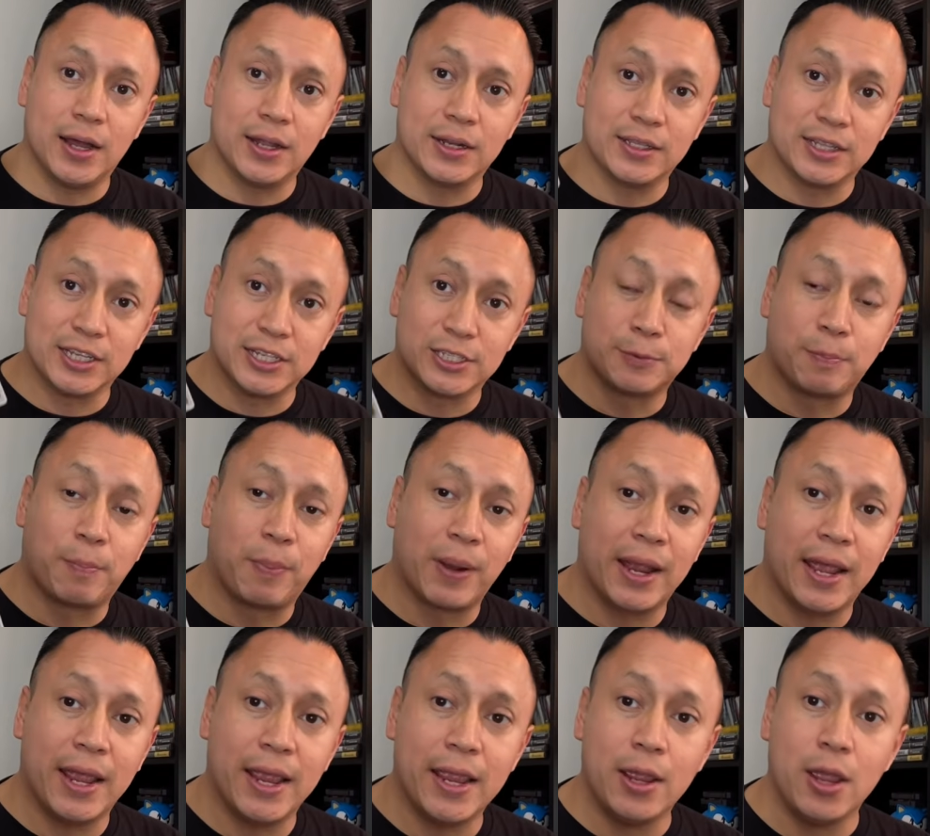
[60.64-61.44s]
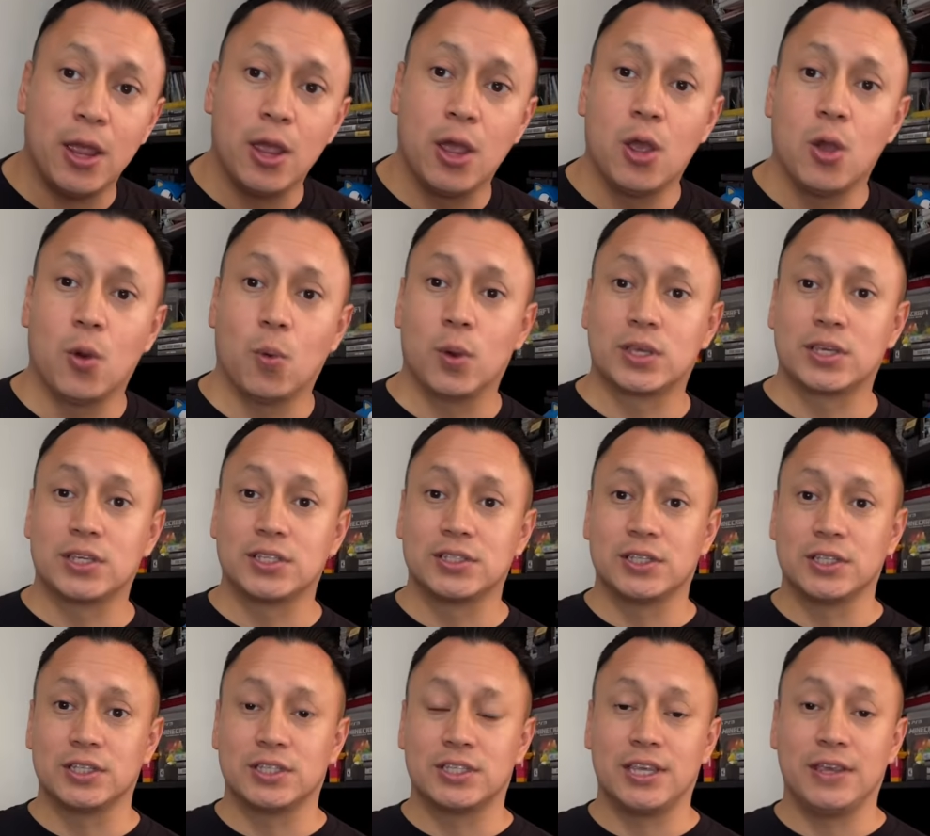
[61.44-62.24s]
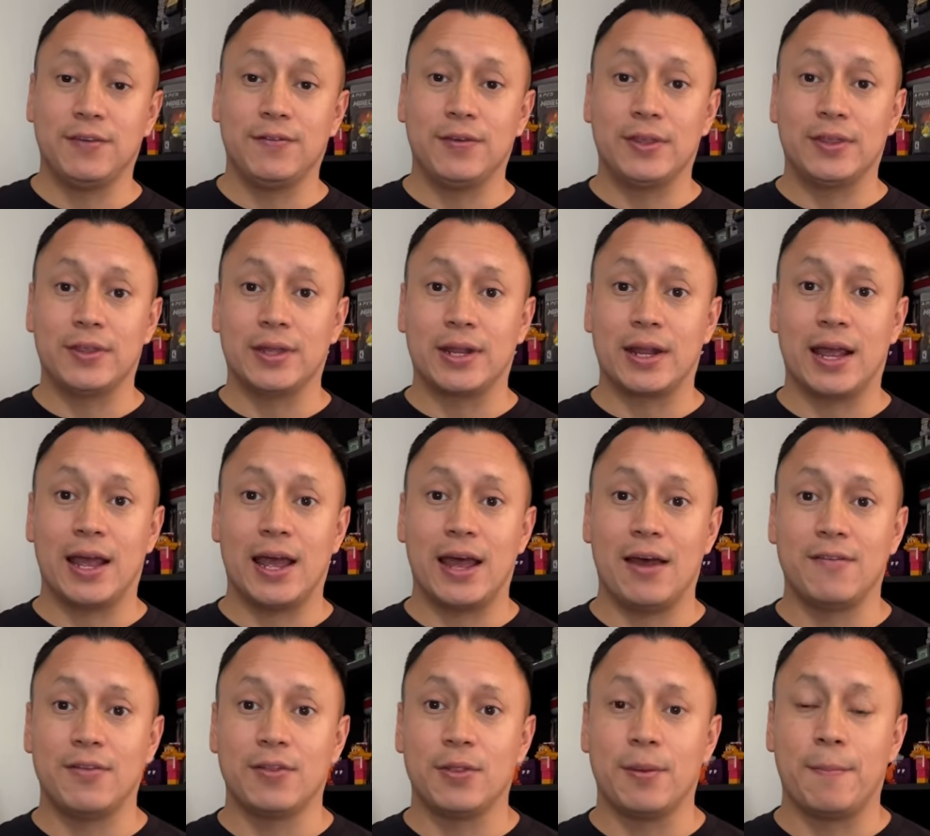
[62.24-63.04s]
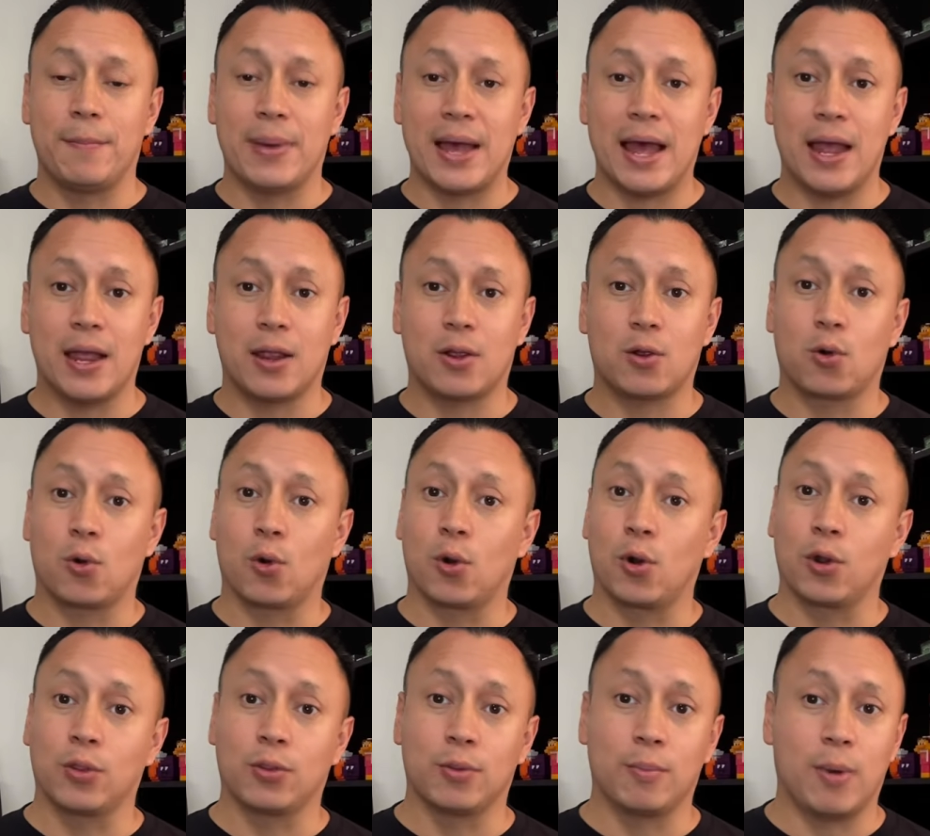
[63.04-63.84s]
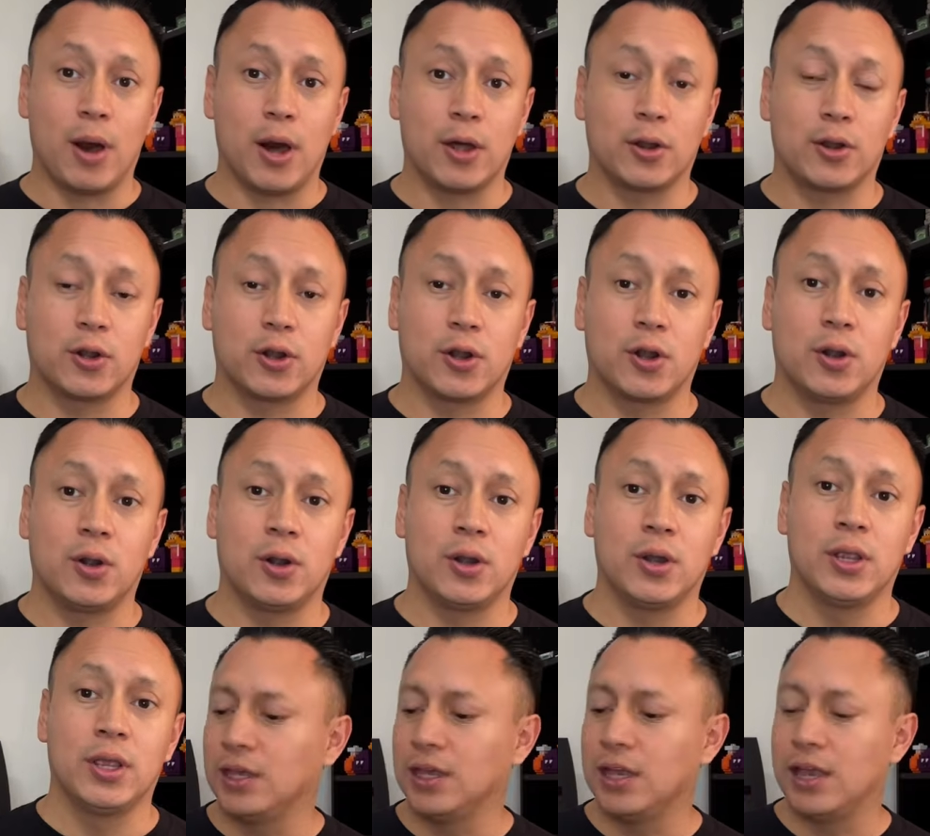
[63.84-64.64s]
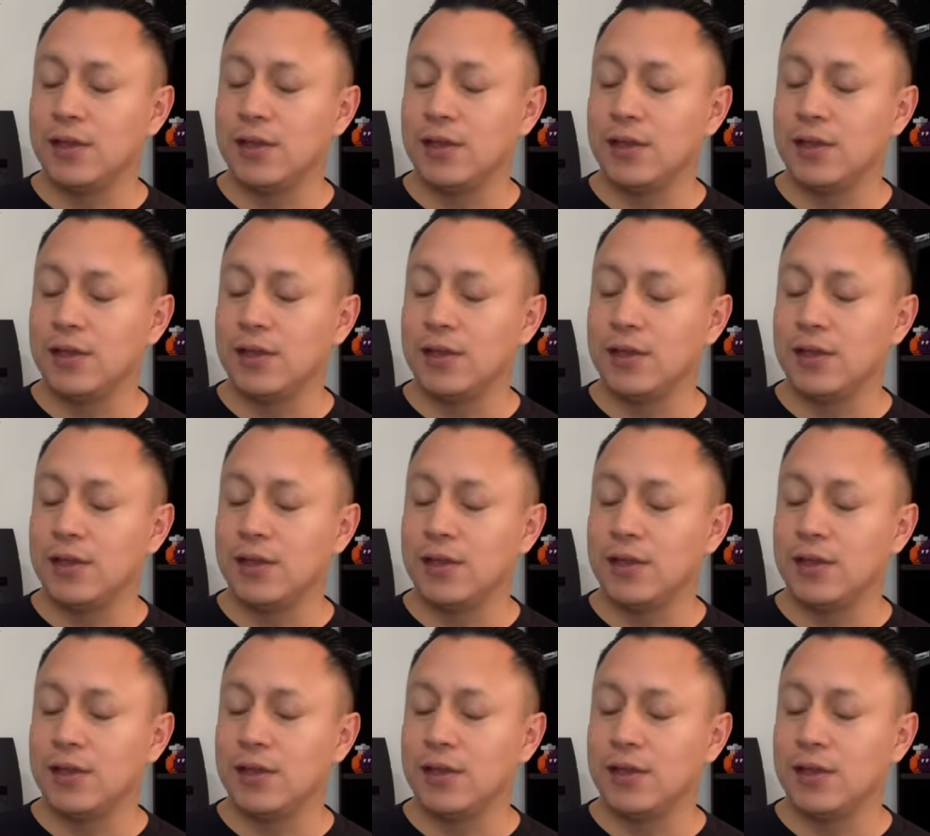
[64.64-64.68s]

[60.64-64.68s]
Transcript: display, which is the TV that I have in the back, or the monitor.